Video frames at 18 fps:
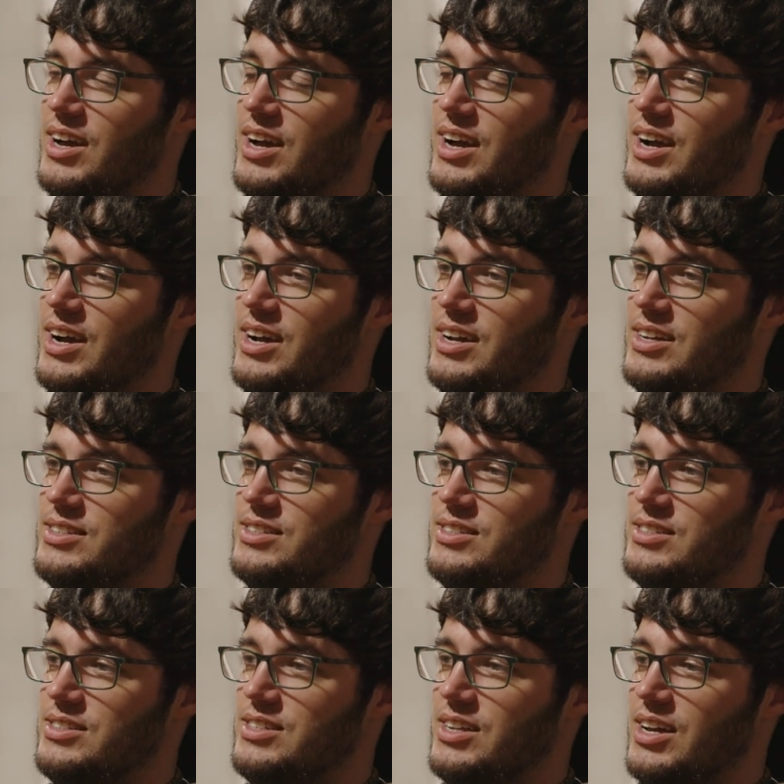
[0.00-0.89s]

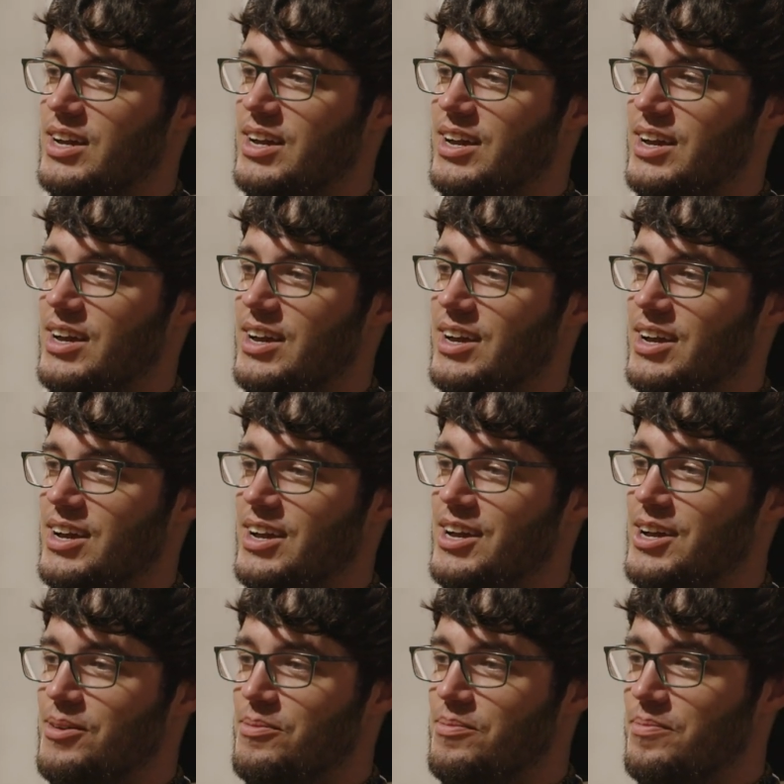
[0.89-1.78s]
and
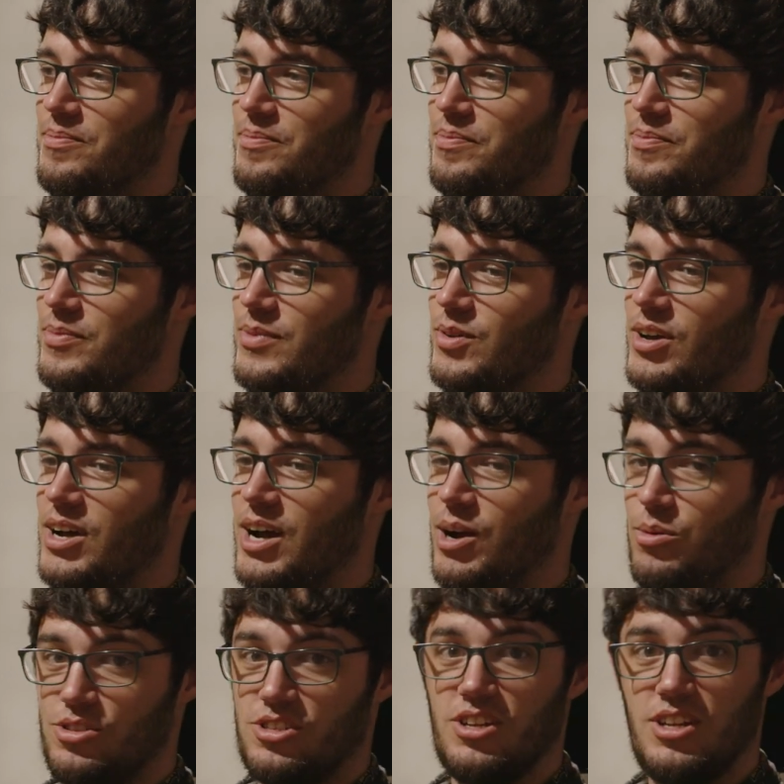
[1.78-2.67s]

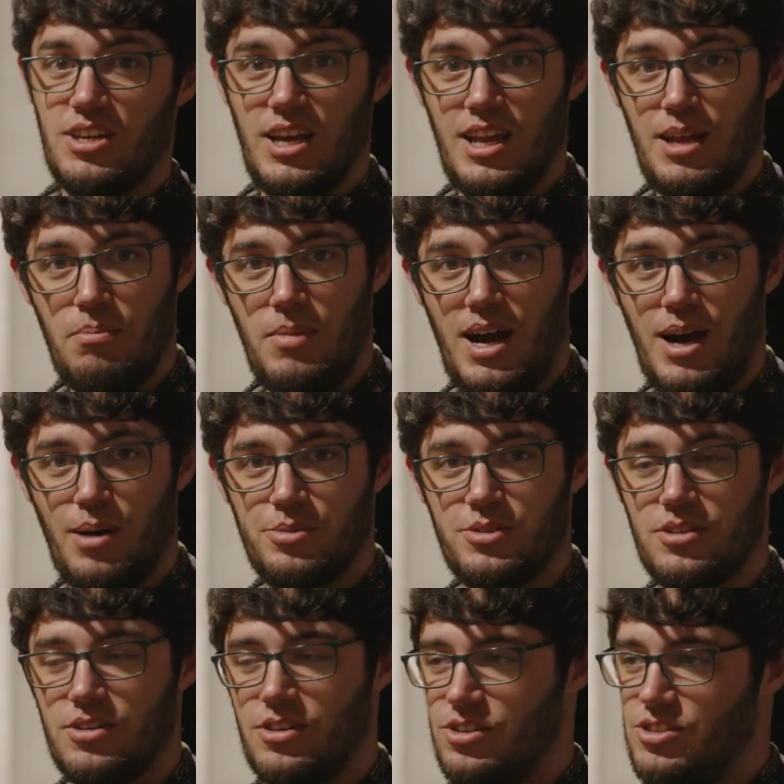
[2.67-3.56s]
I was going to get it
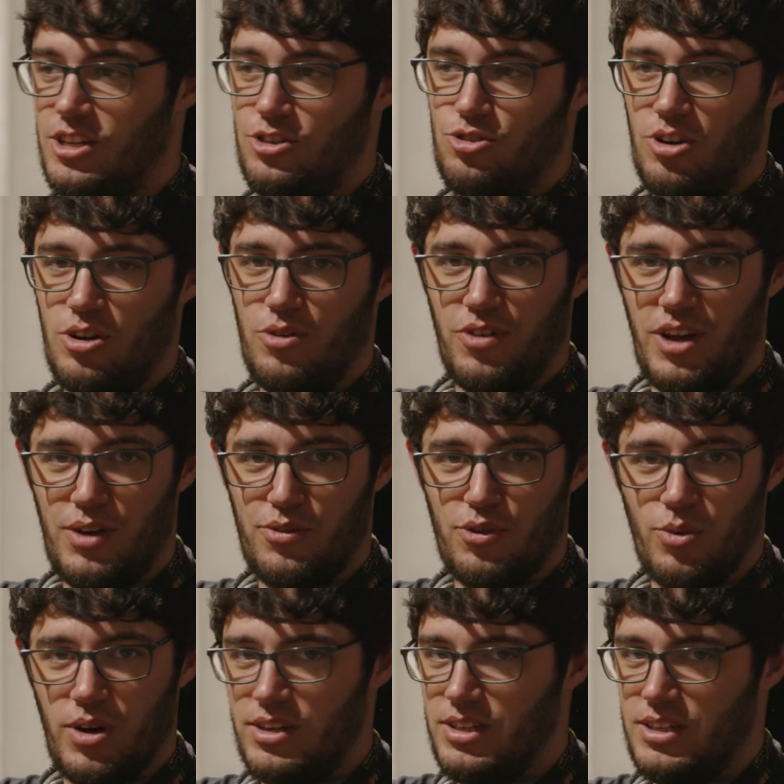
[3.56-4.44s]
mapped because I drove it
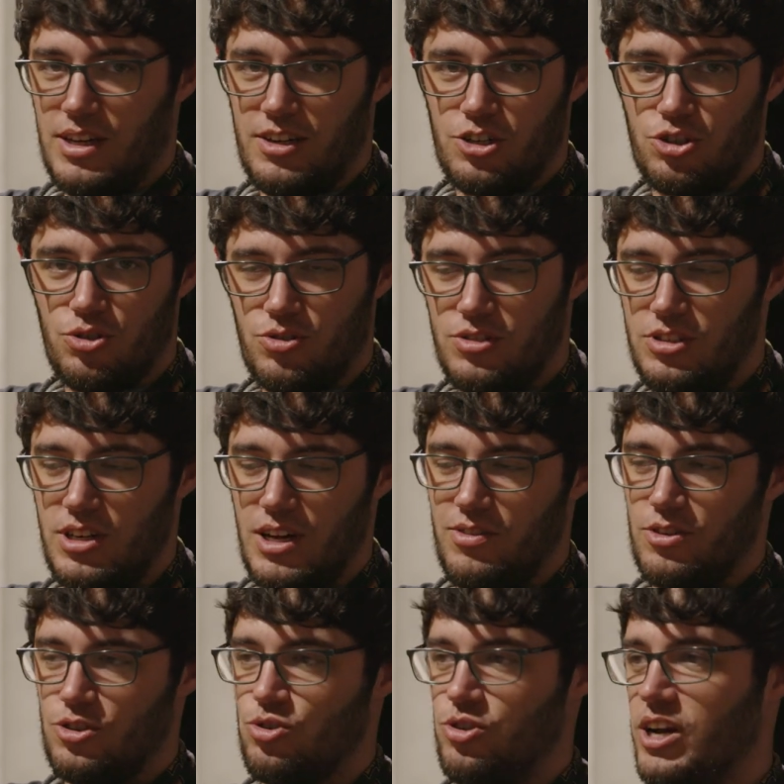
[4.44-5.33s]
everywhere. I didn't
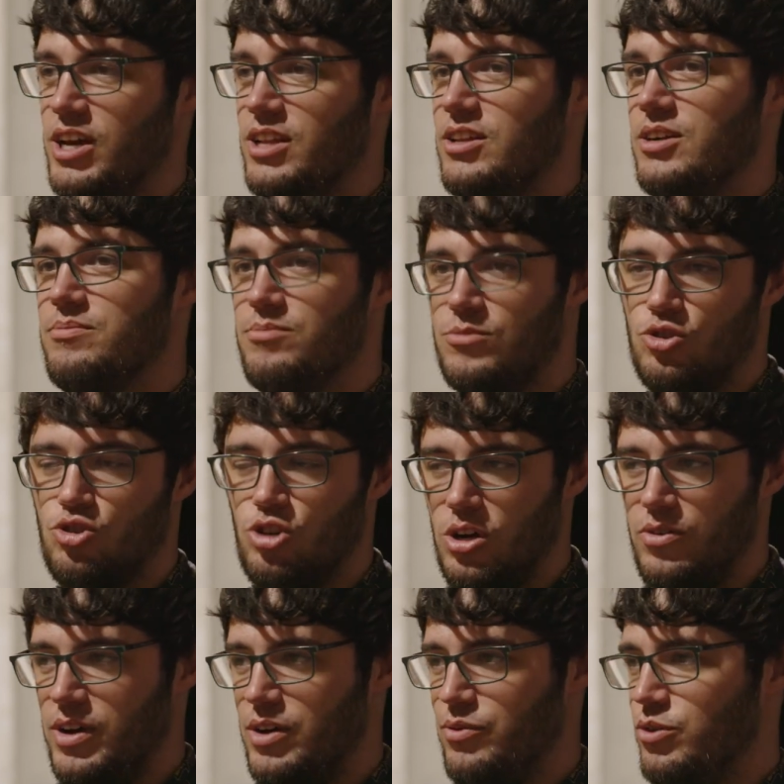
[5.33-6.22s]
have a trailer,
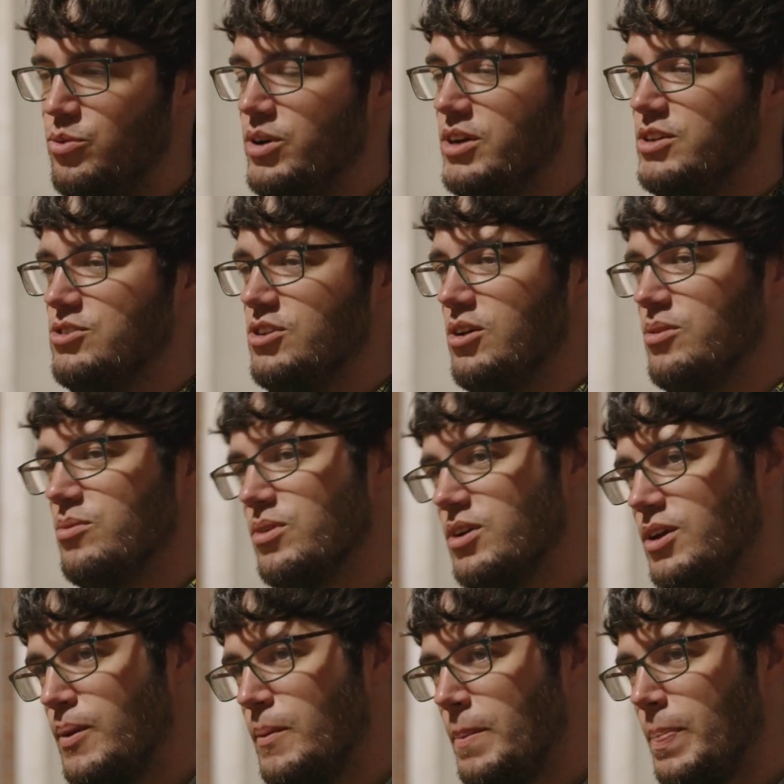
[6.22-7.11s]
drove it everywhere. So
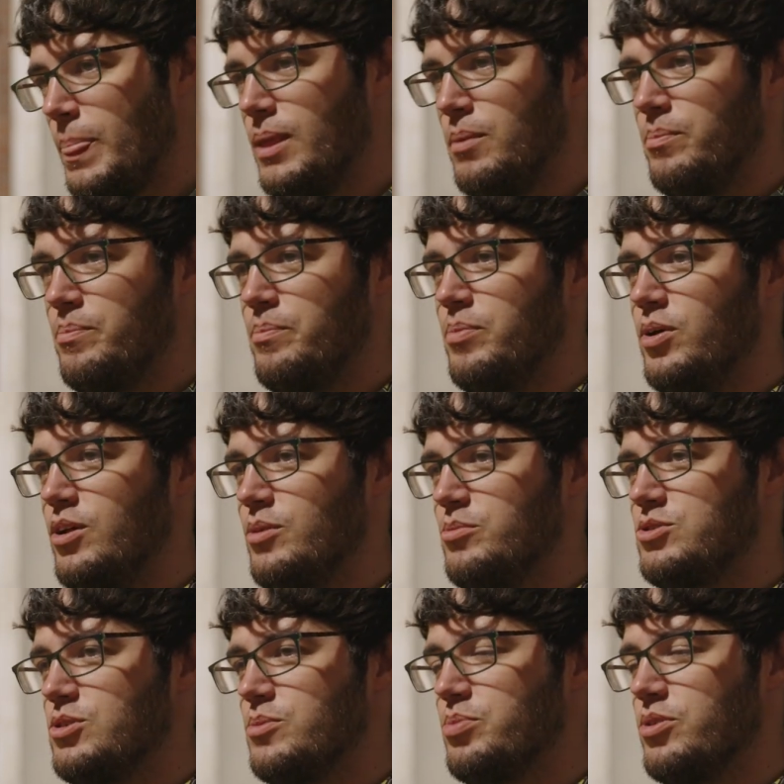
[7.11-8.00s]
pull
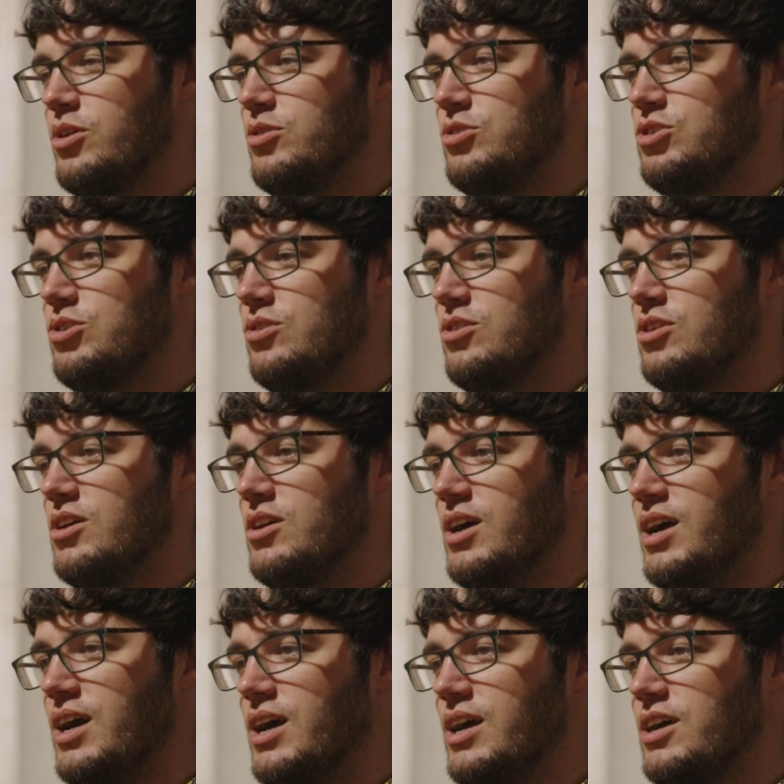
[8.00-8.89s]
up to Pro Tuner,
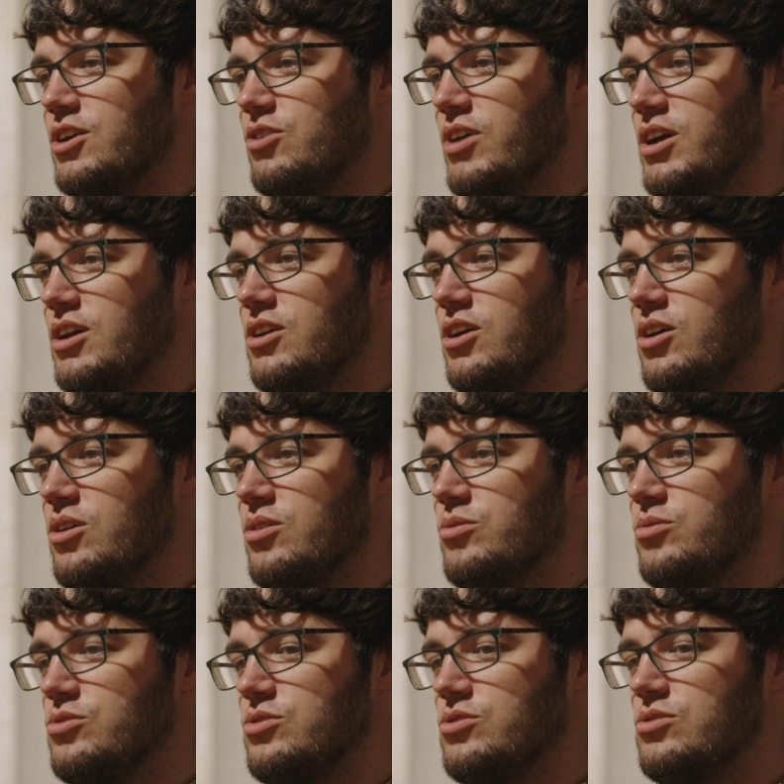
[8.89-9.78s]
and Greg
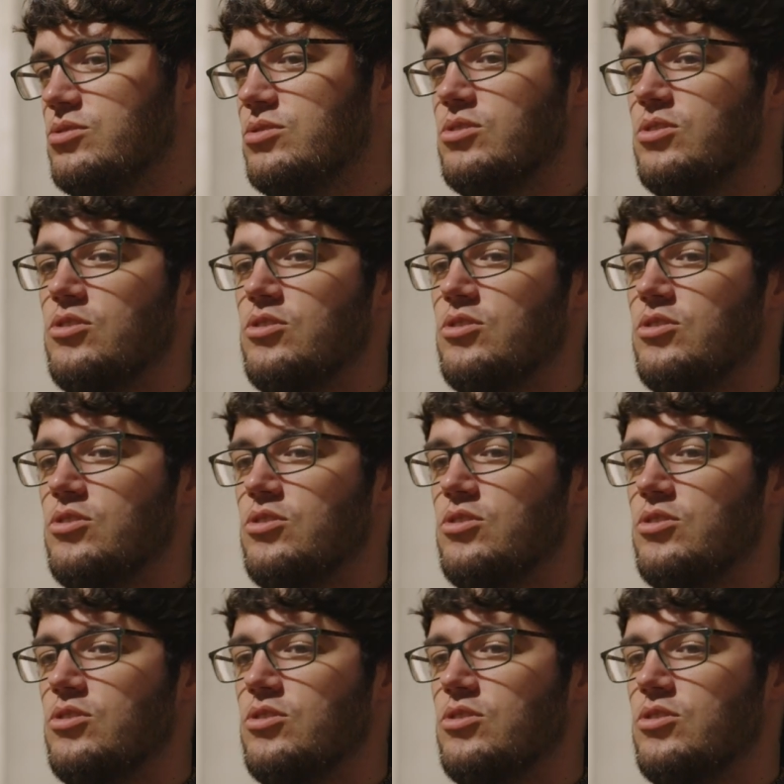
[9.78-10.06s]
goes,